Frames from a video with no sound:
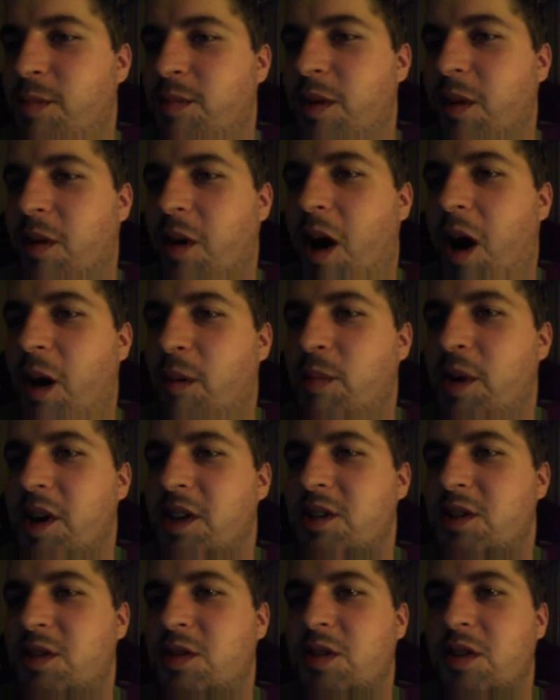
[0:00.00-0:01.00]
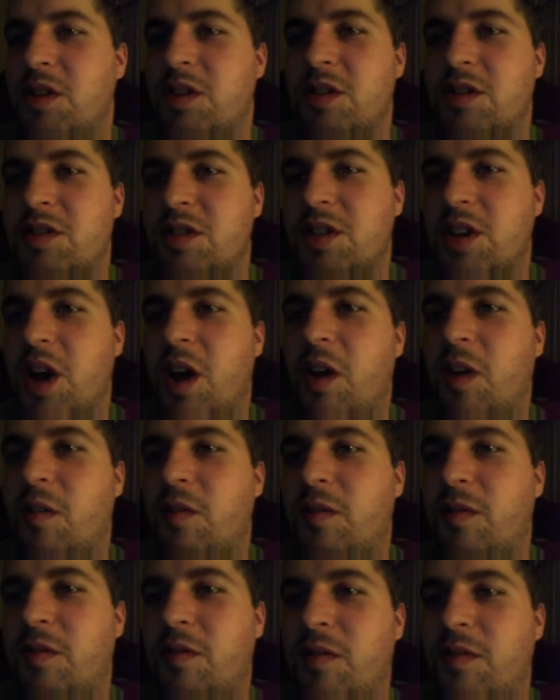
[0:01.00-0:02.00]
You're supposed to keep your comments
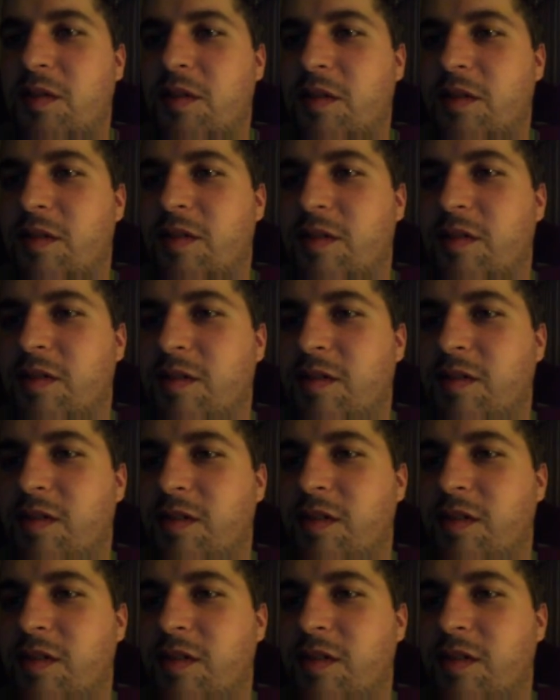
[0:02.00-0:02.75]
to yourself,